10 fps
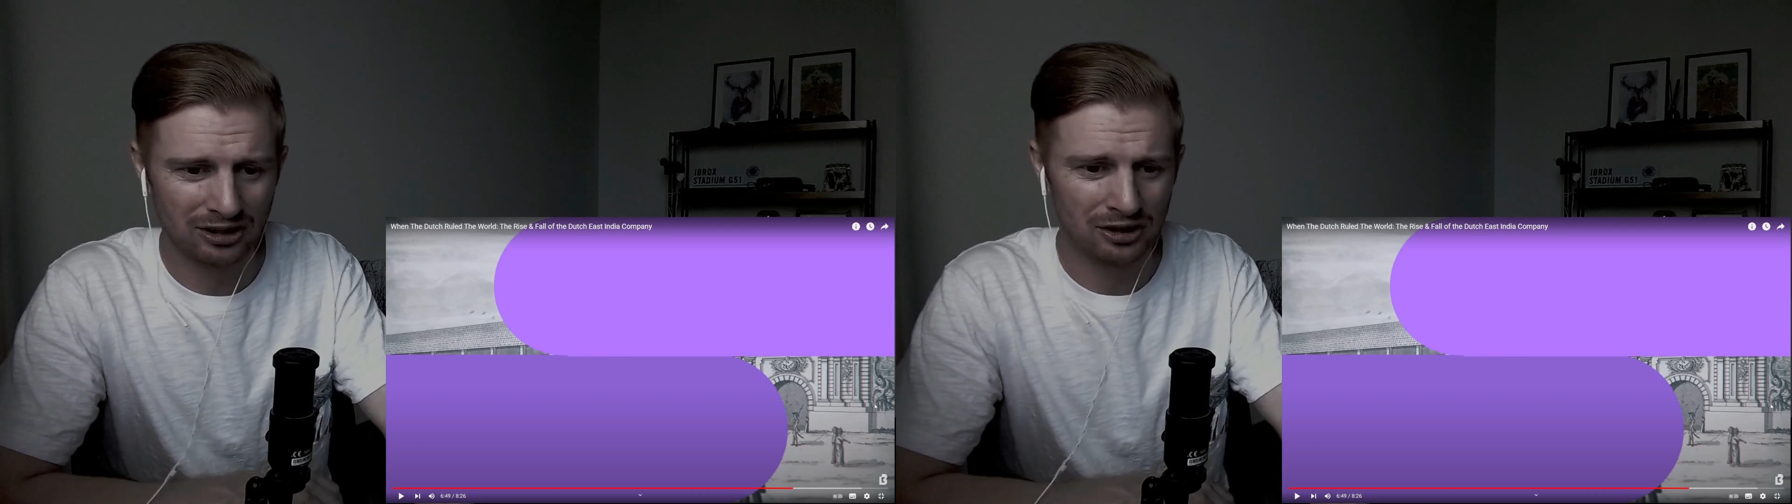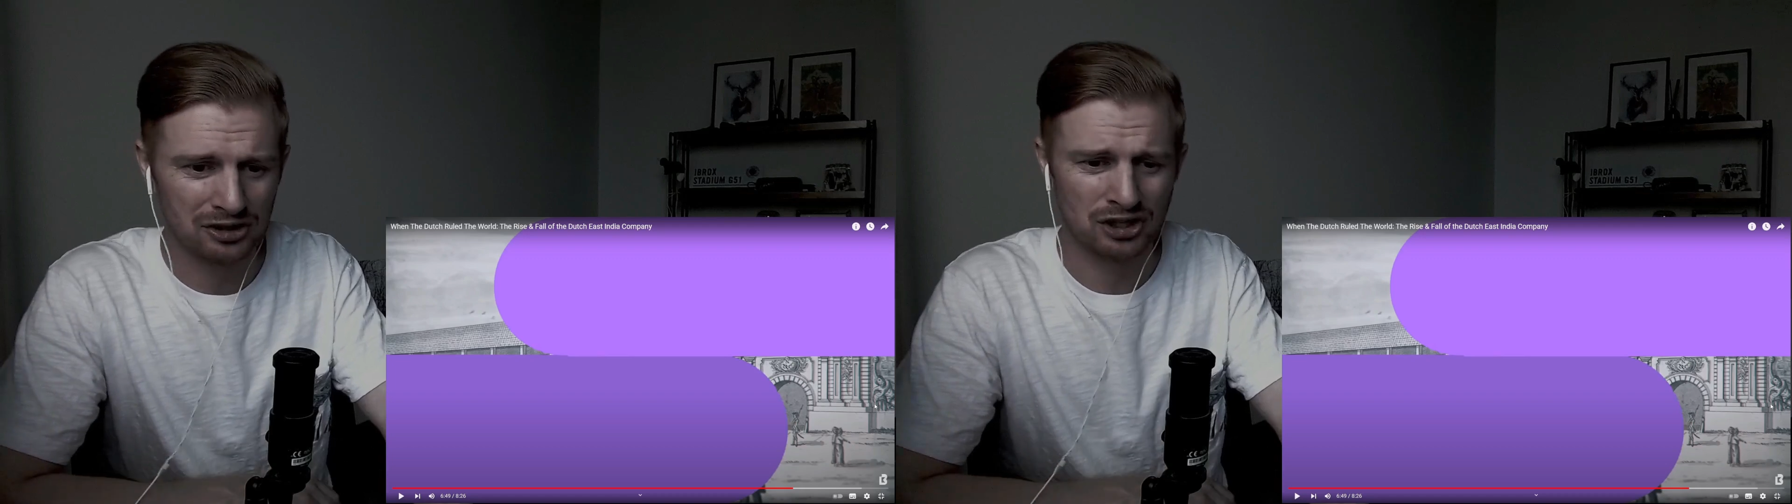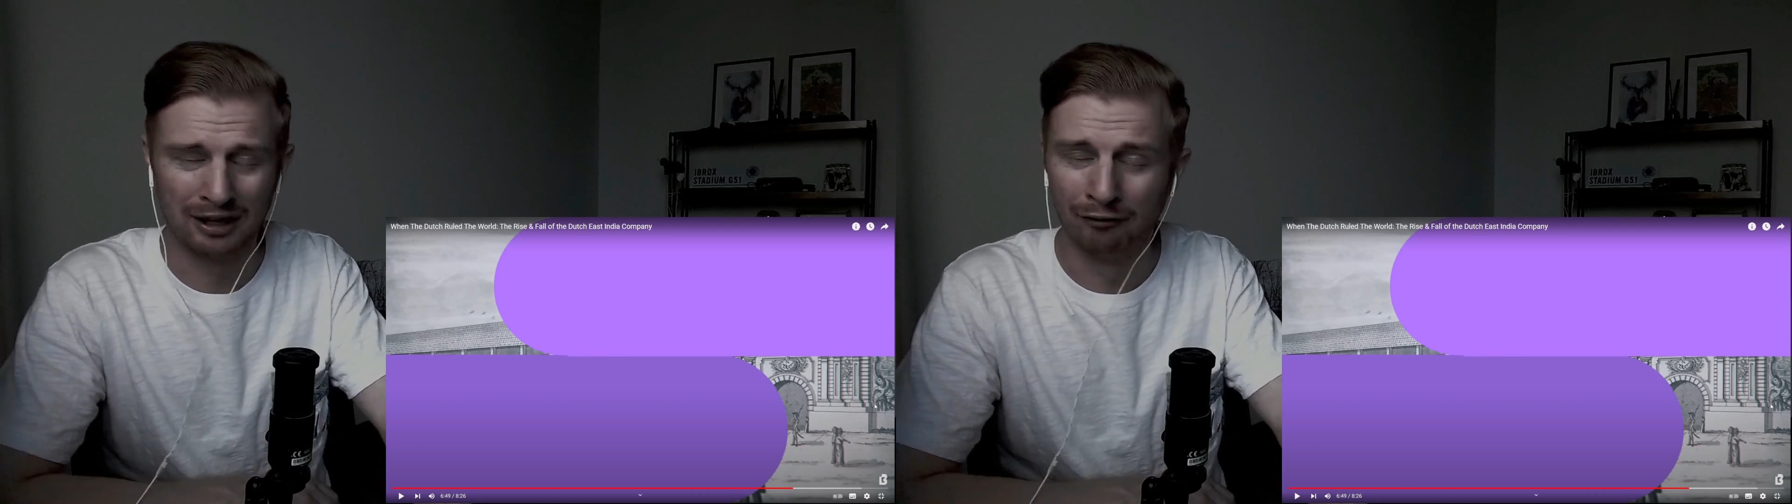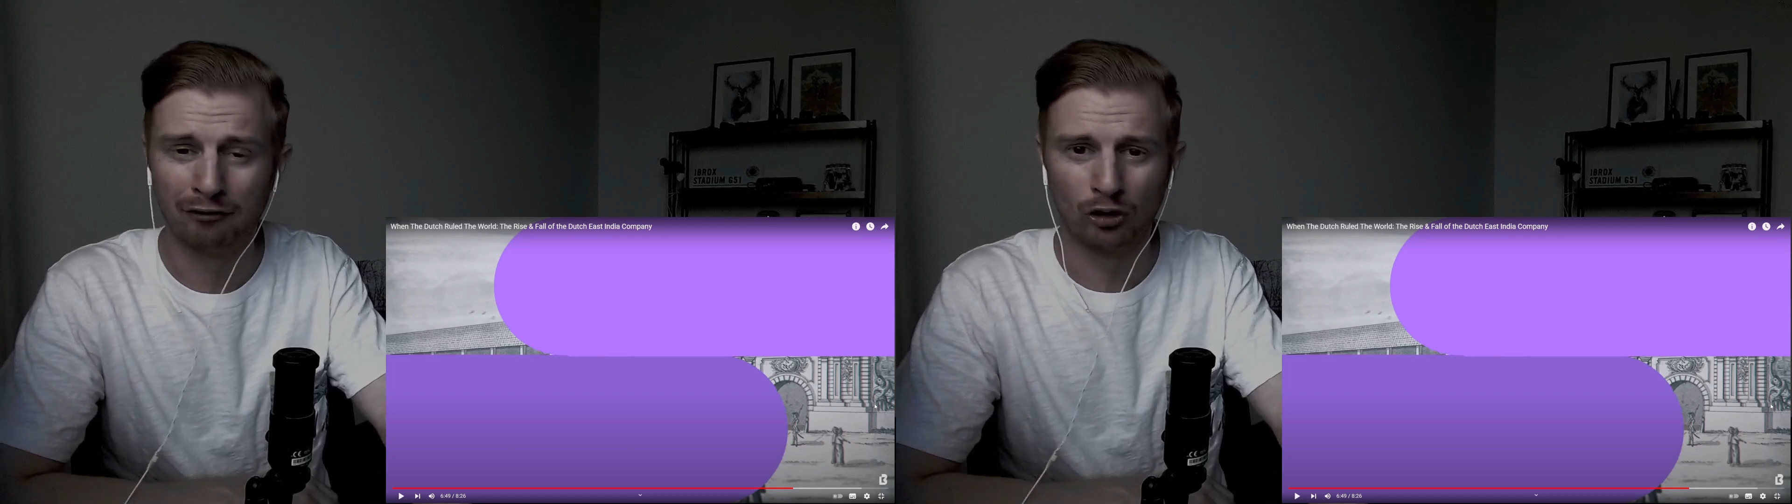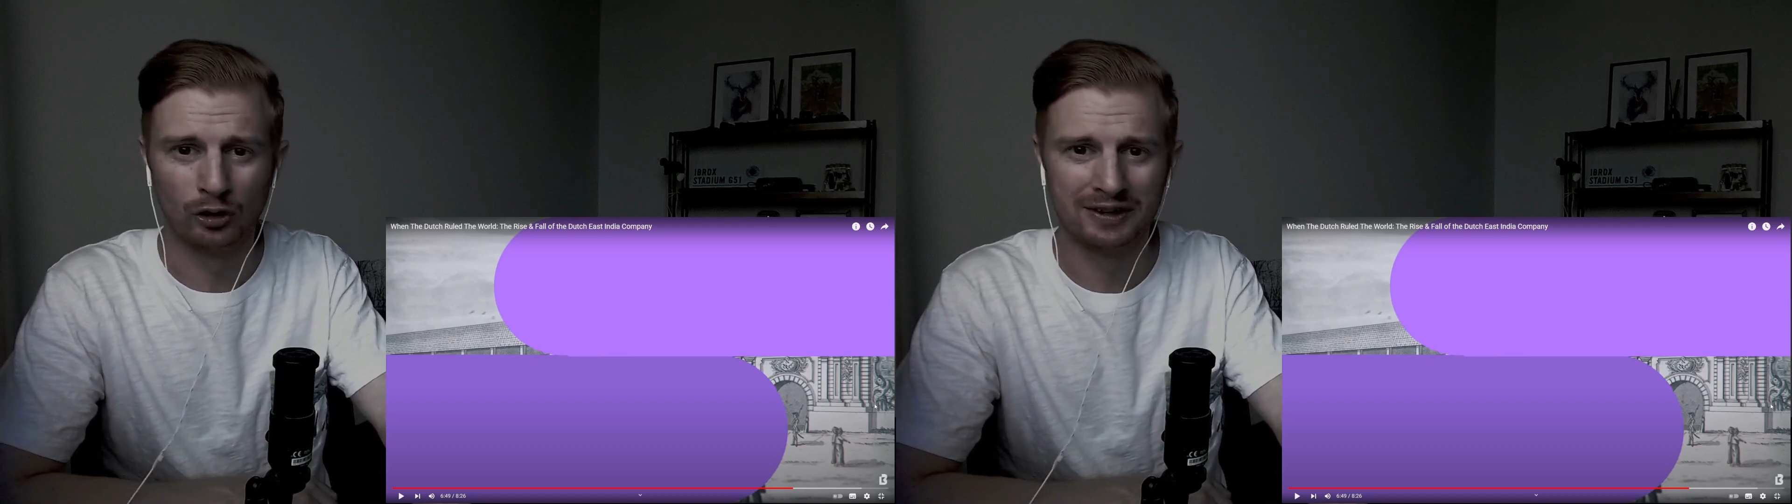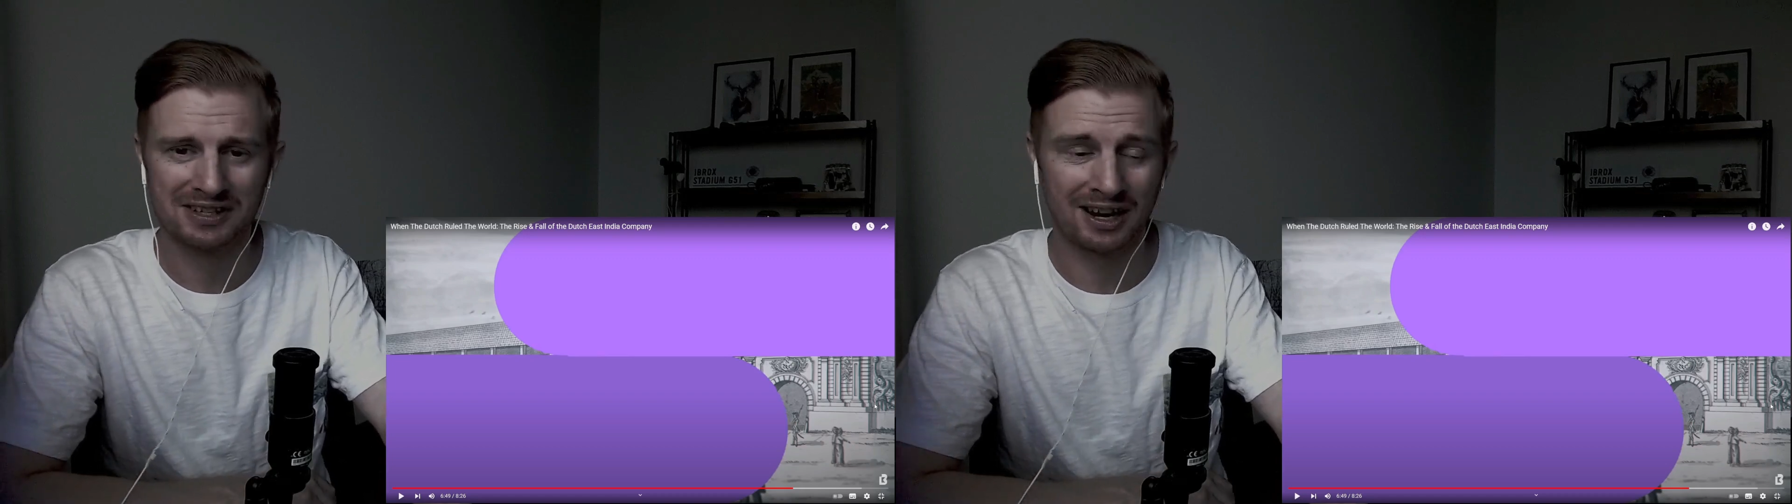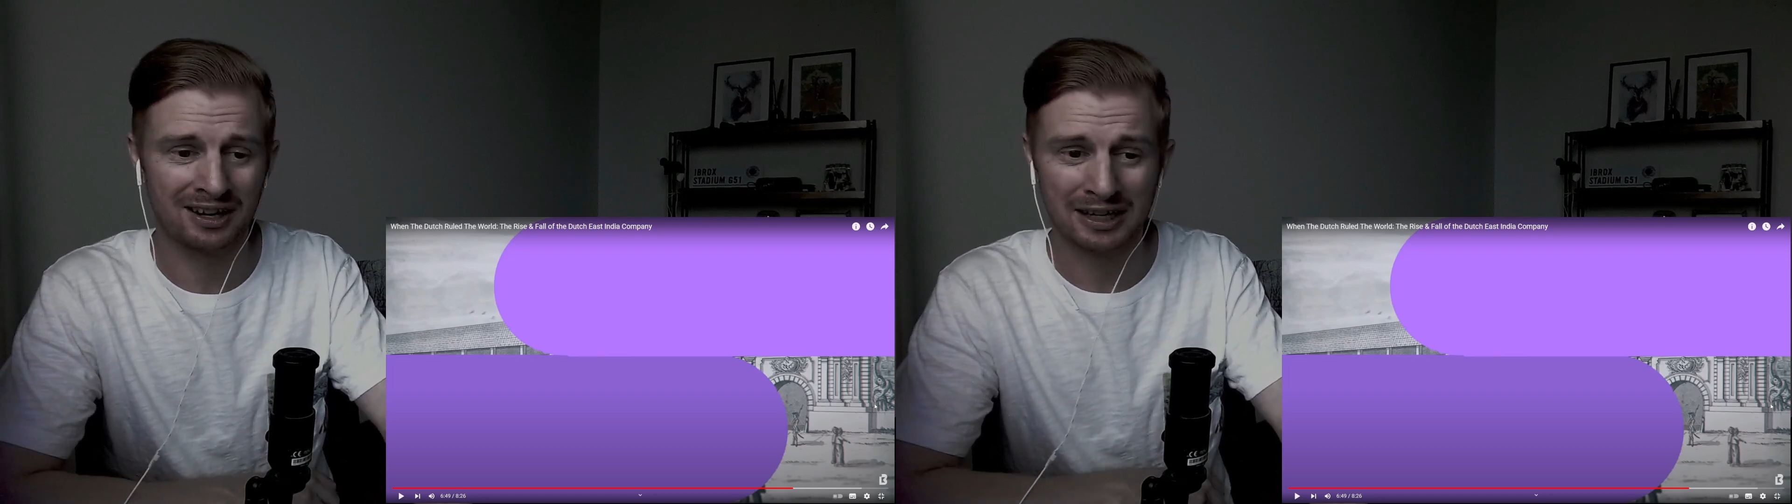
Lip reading: Dutch influence there,